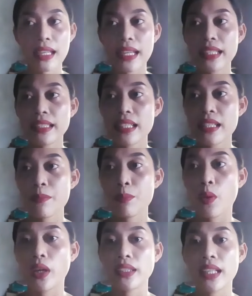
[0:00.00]
it is
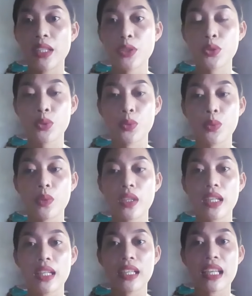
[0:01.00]
important to
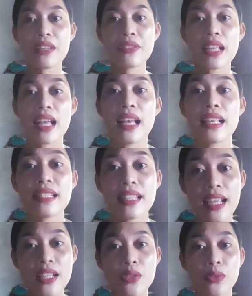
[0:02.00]

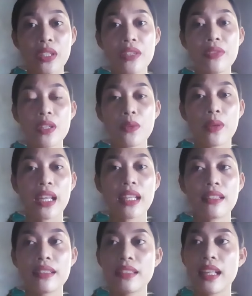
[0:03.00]
assess or
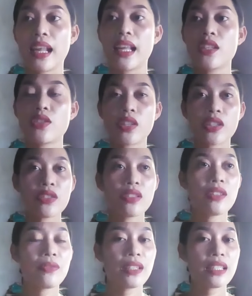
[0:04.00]
evaluate the
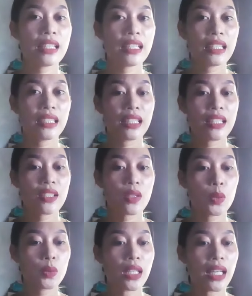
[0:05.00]
instructional facilities
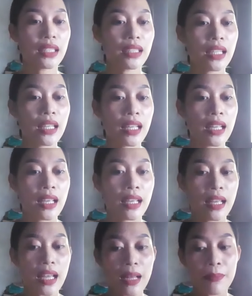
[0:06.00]
so that
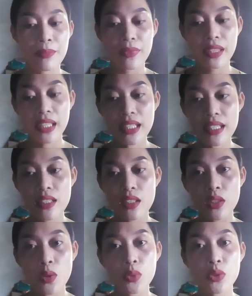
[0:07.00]
this
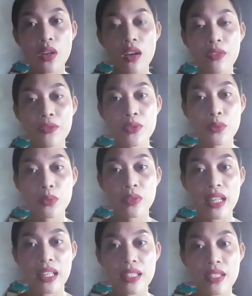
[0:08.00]
load of
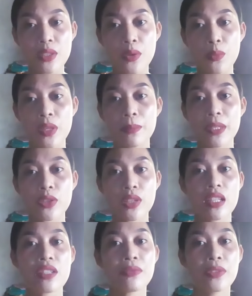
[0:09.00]
students will be
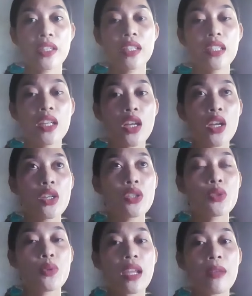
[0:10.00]
transferred
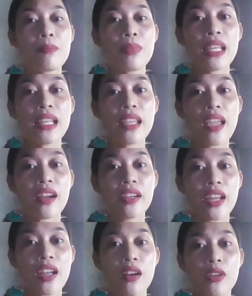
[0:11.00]
to a big
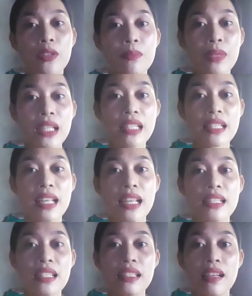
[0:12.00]
area or big
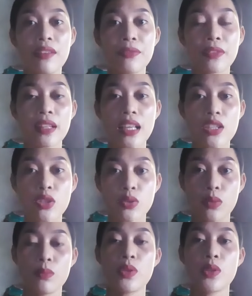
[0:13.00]
size enough
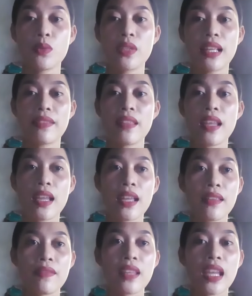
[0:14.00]
classroom so that
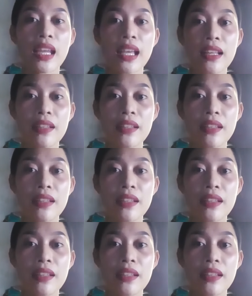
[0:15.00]
they